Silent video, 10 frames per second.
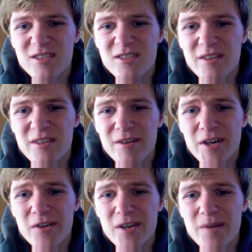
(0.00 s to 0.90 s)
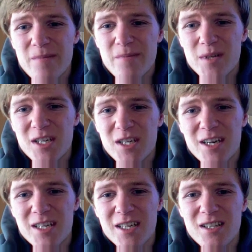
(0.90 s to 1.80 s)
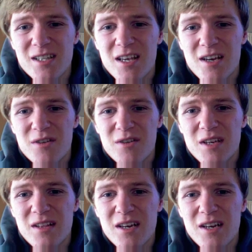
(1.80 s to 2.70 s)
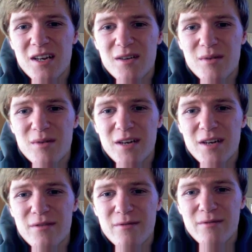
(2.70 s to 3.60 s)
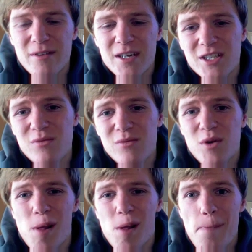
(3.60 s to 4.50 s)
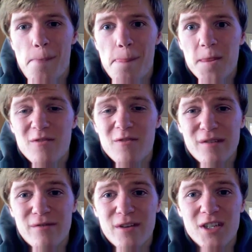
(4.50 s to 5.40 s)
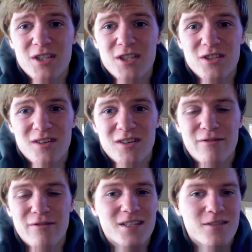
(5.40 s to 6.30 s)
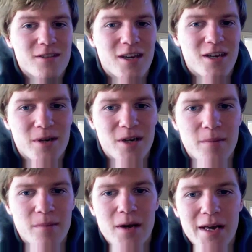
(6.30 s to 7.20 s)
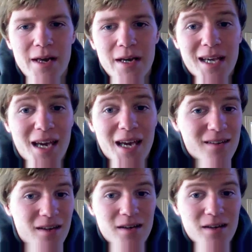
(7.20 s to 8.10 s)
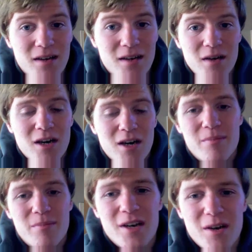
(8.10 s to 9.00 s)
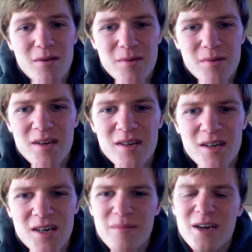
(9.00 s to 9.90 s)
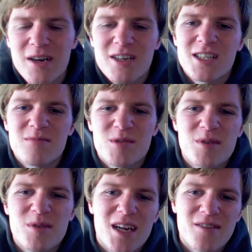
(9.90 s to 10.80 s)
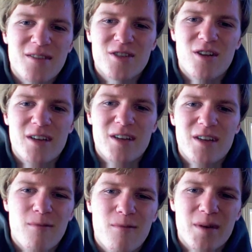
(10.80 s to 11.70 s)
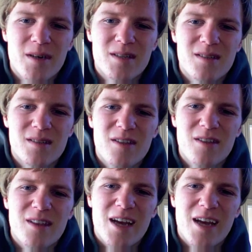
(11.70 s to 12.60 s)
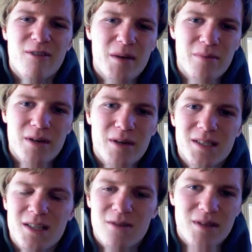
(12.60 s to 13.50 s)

I forget her name, but skier X, the Odila whatever from France, she won it. So definitely France is on the up and up. Canada up and up. America seems to be kind of stalling out, but other than that, Great Britain's still